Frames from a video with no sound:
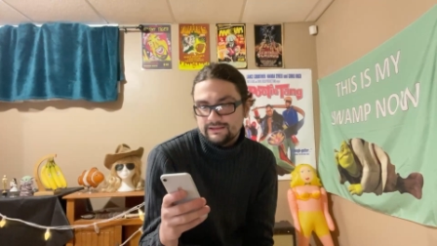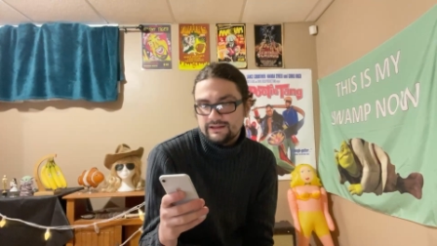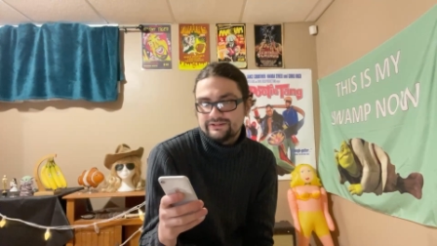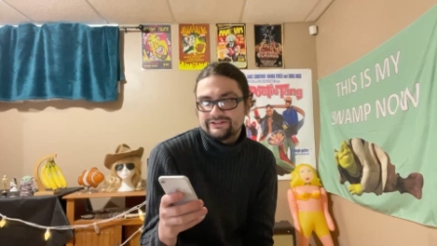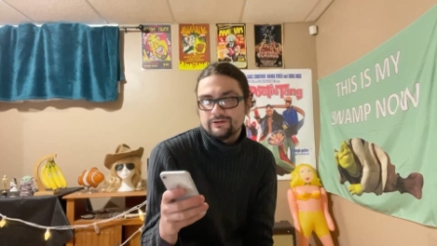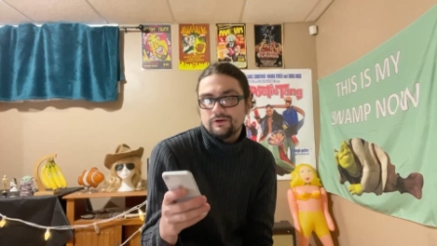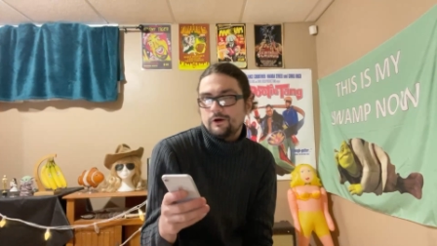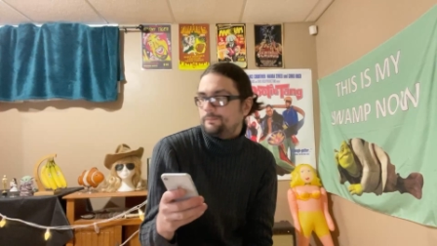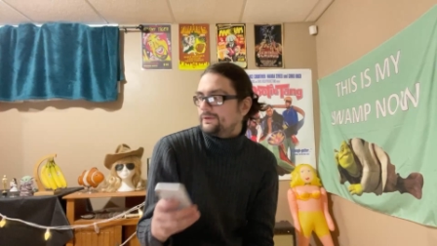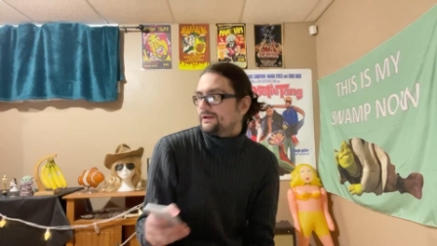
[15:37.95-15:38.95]
is so
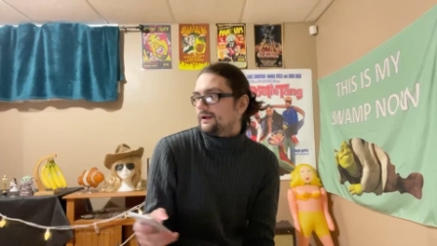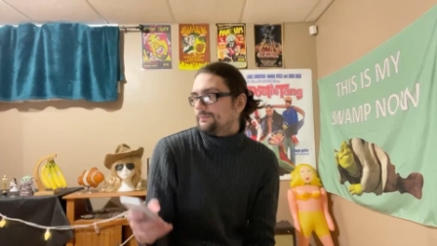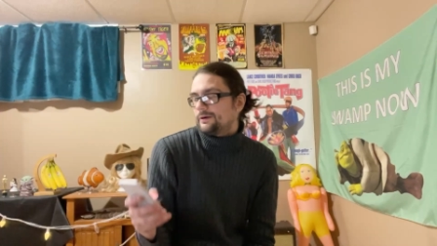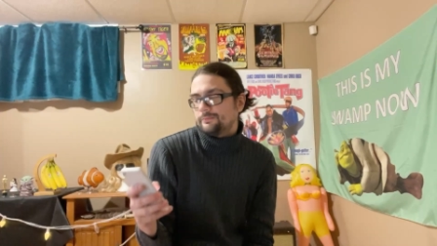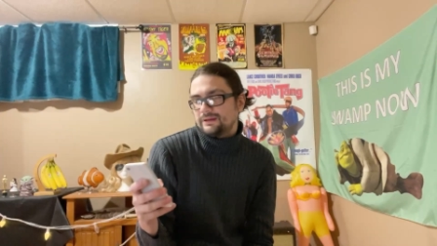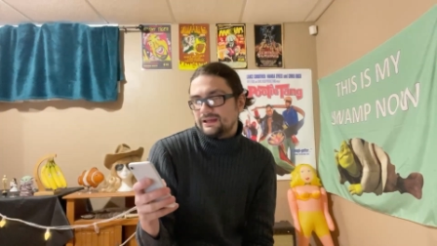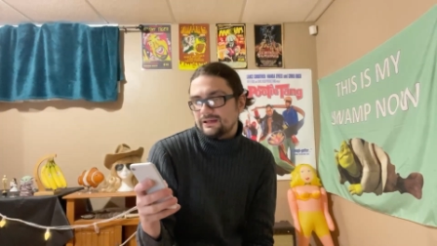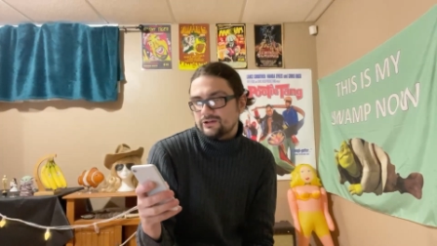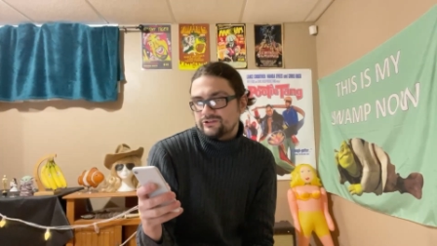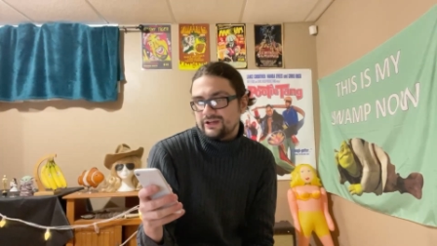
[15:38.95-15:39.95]
open about being
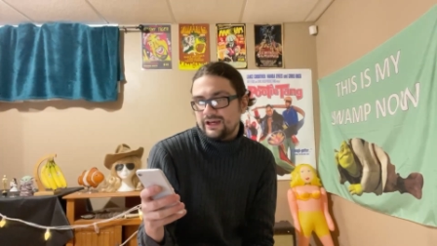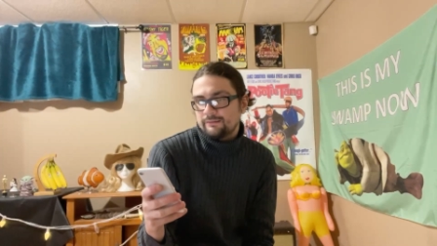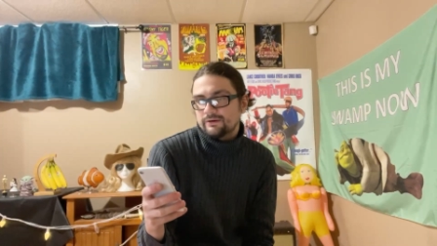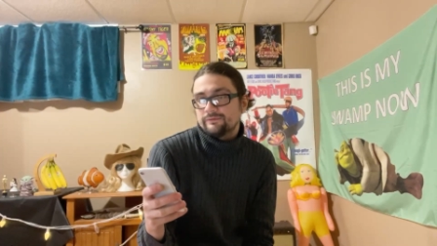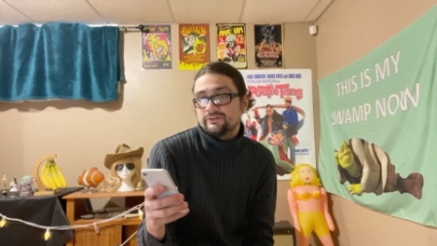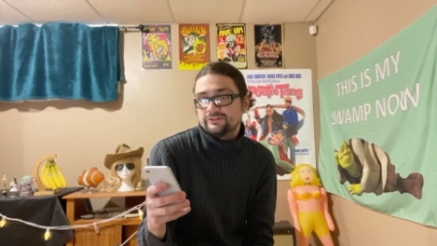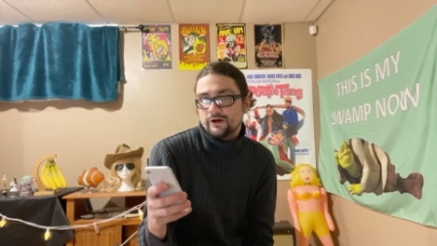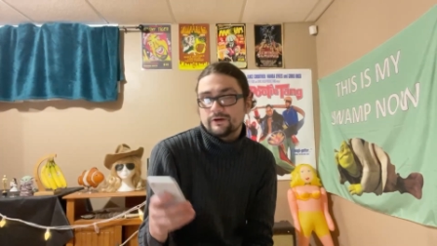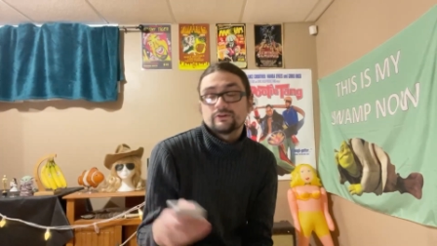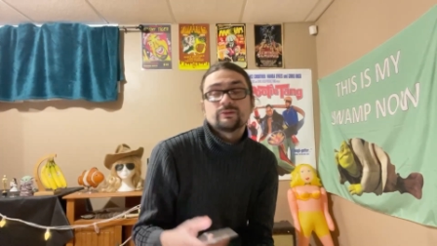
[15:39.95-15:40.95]
ashamed of his
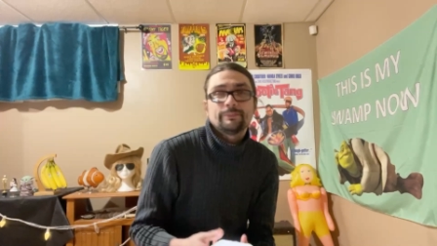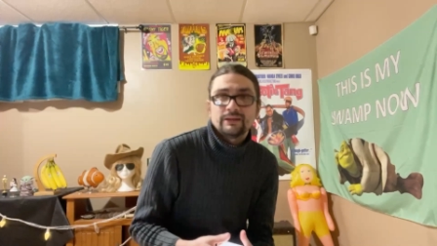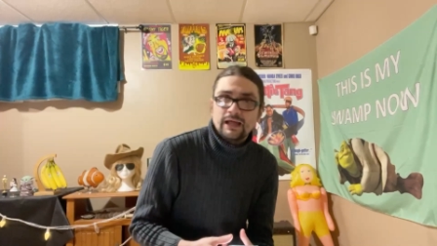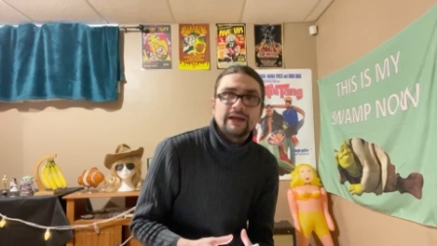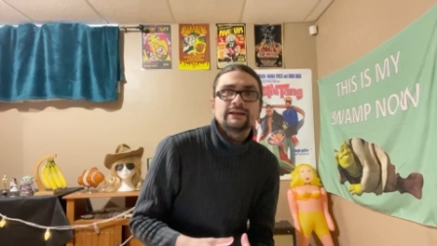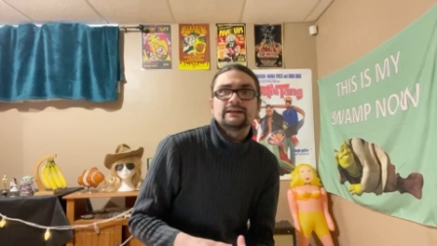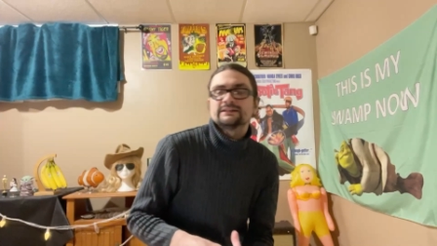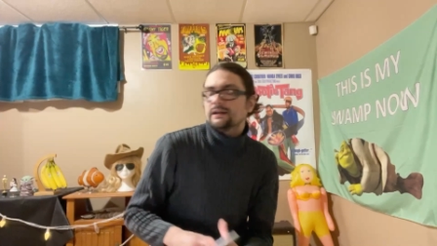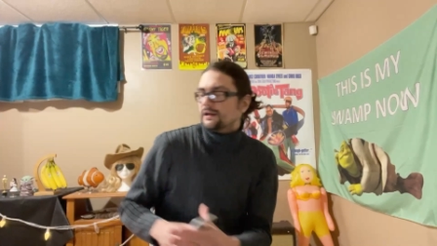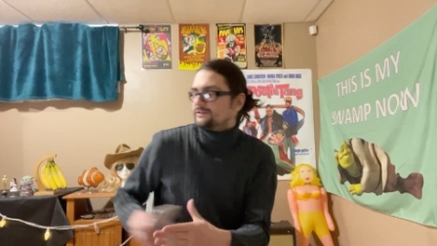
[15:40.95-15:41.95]
daughter's
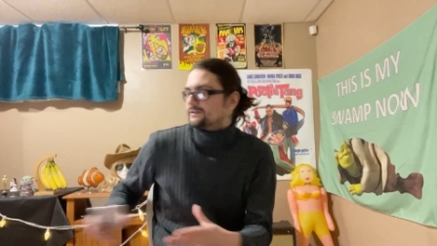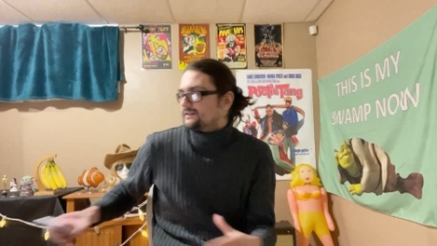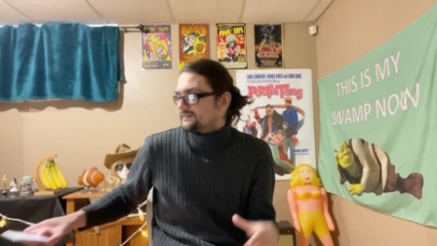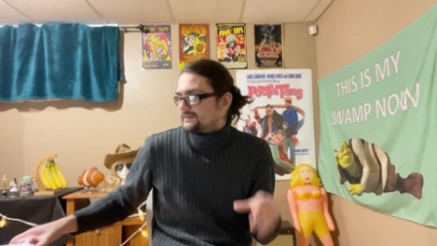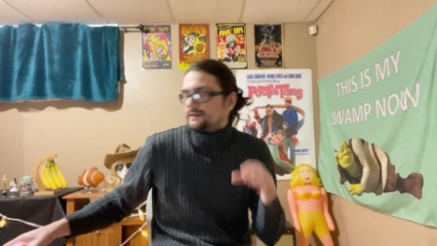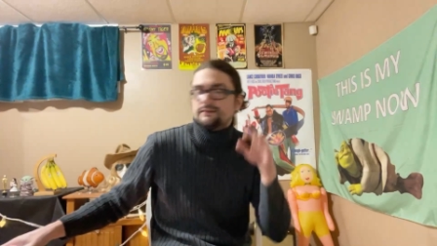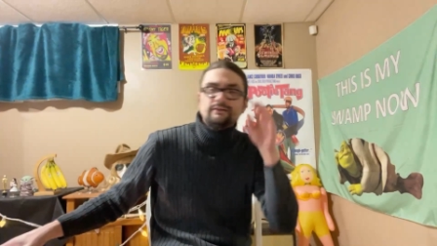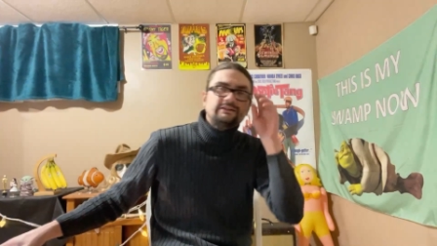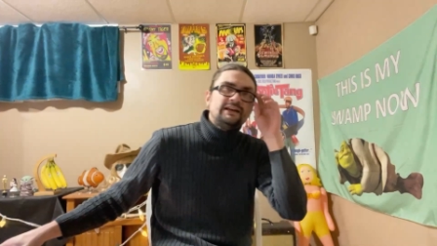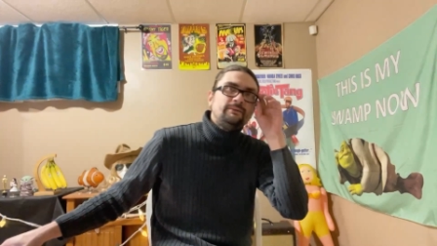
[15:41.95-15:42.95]
blindness. So this is another
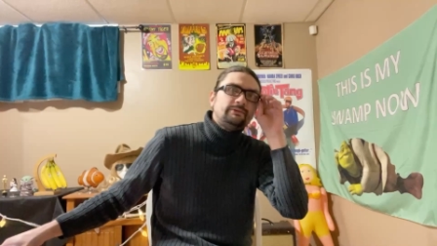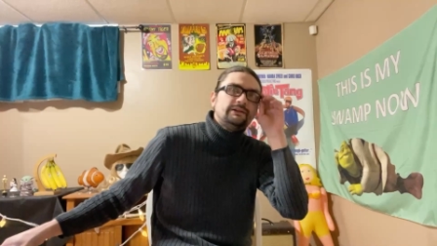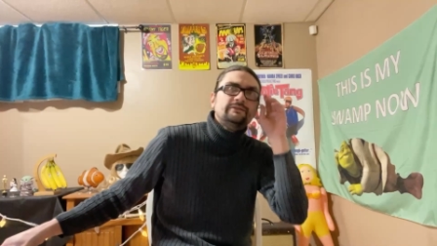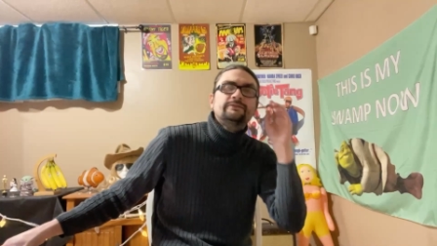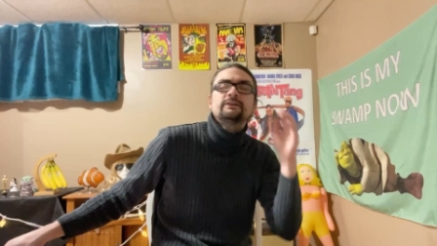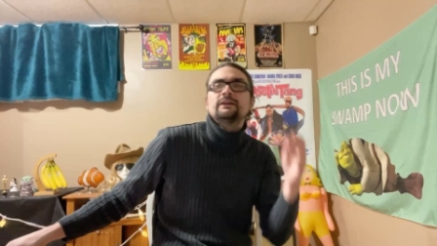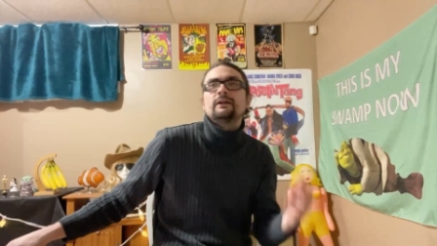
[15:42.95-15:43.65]
example of